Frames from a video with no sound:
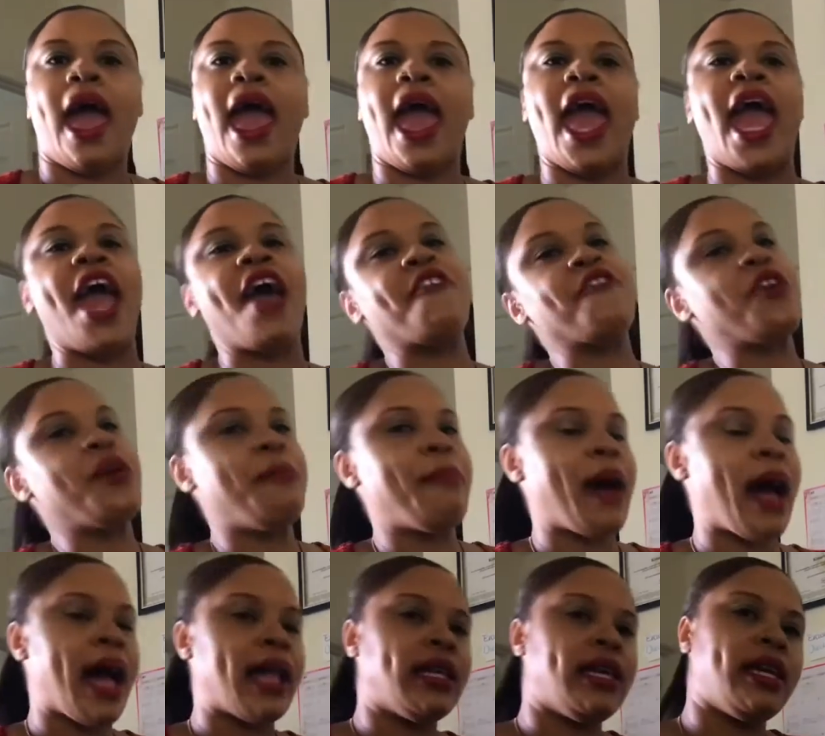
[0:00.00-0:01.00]

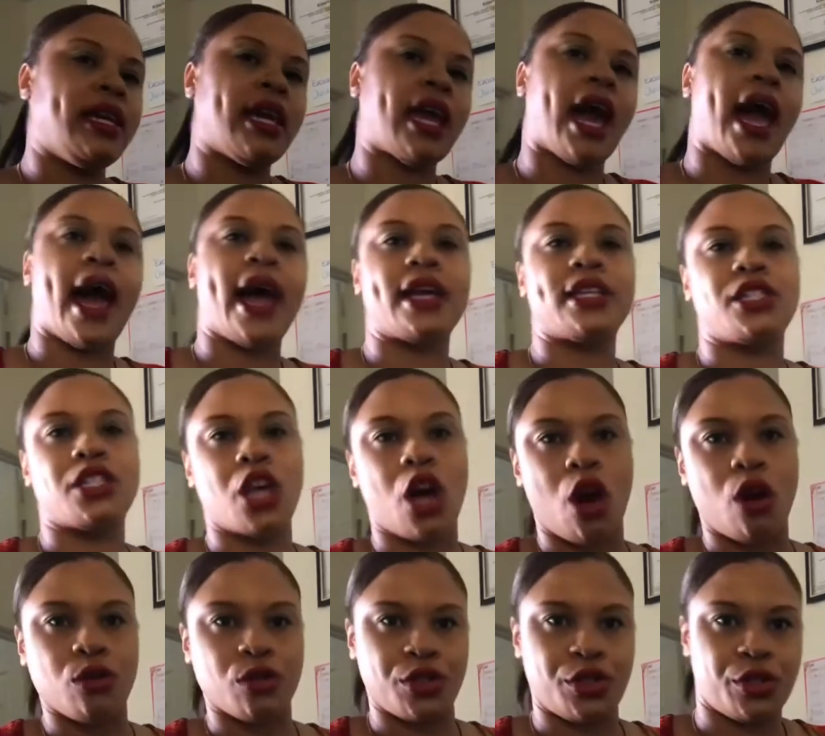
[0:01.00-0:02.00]
everybody I
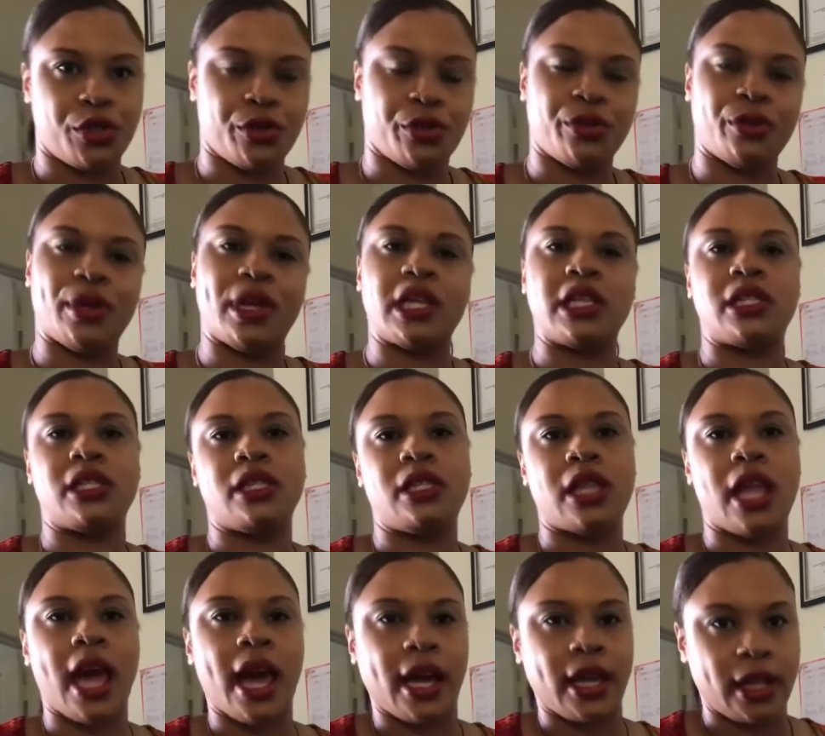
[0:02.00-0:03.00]
talk to is
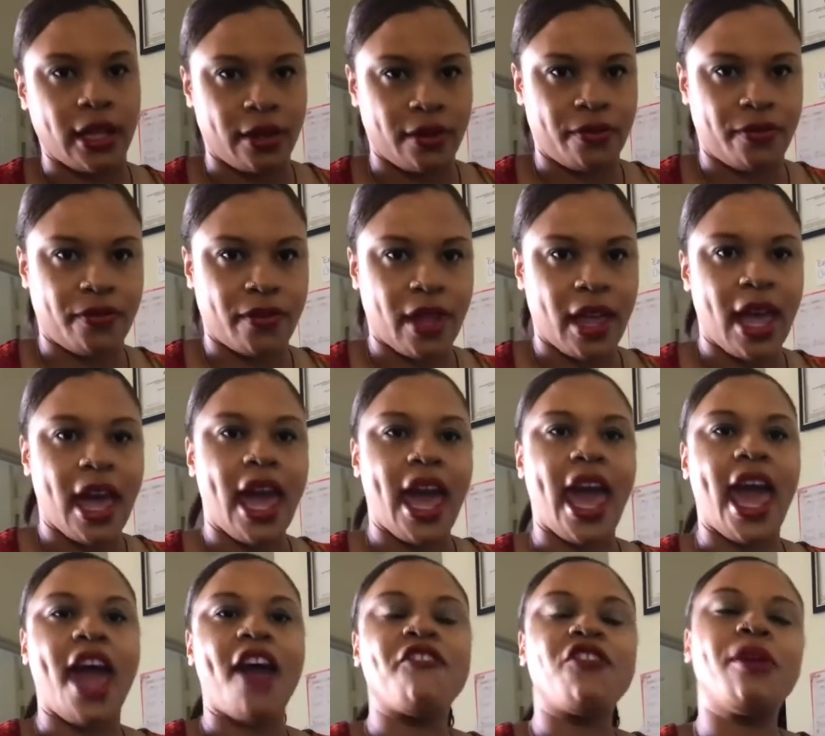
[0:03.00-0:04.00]
negative.
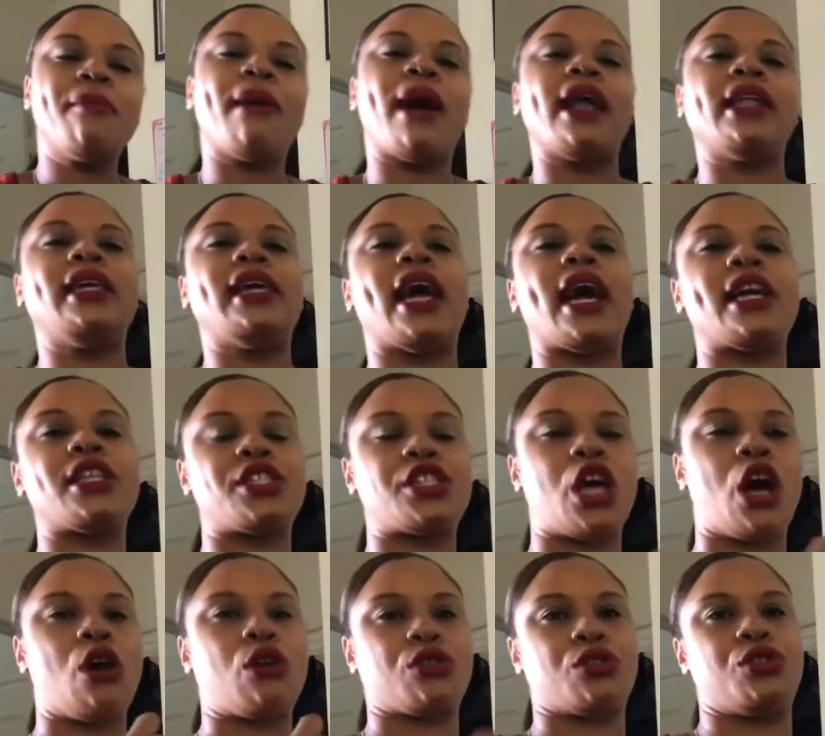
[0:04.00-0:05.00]
Everybody I
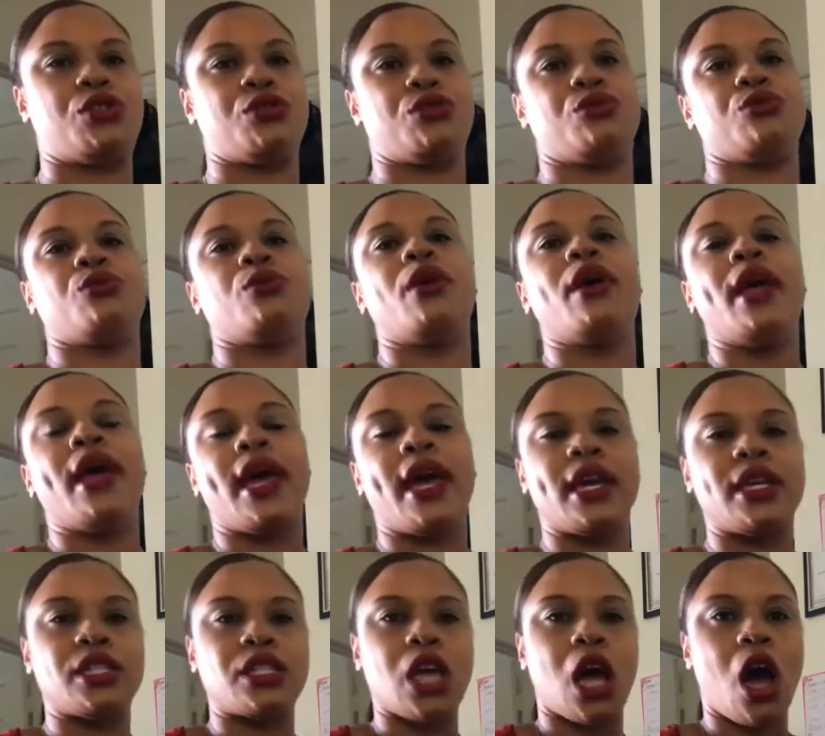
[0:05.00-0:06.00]
talk to
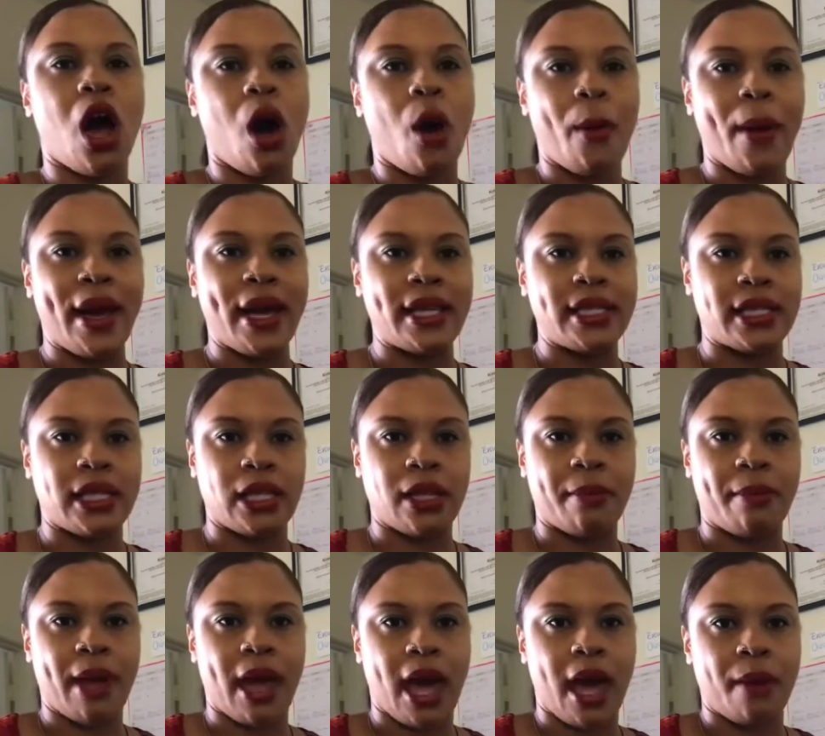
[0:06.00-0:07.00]
is always in a
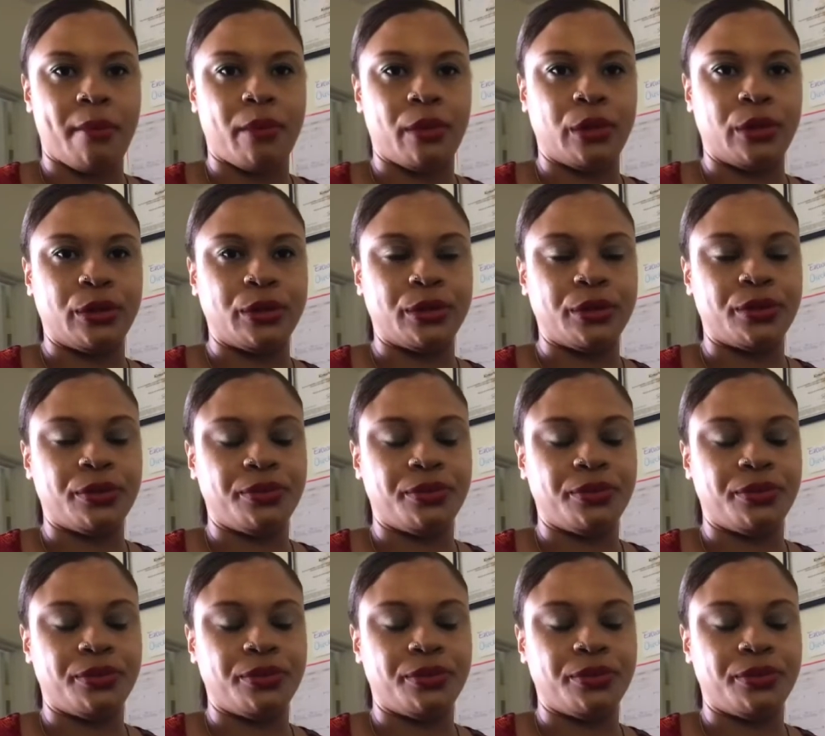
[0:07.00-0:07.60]
bad mood.